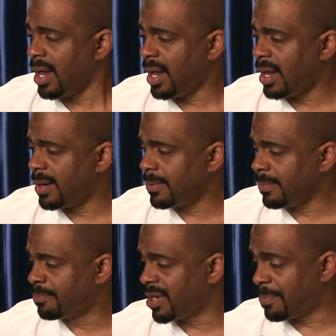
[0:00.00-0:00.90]

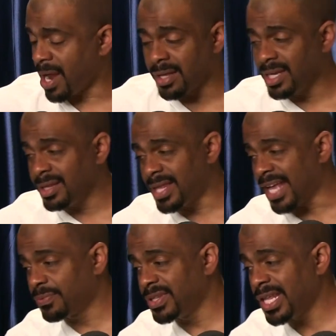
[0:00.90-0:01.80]
But apparently
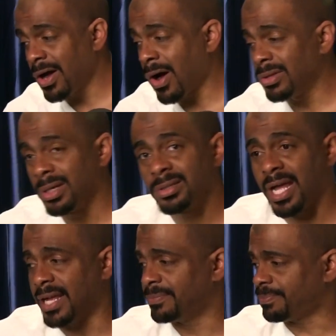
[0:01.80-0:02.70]
that's what they all look
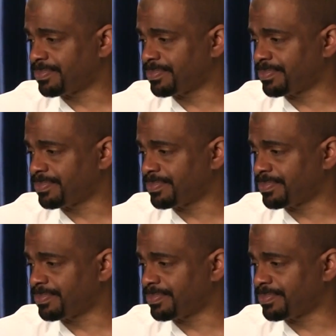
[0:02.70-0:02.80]
like.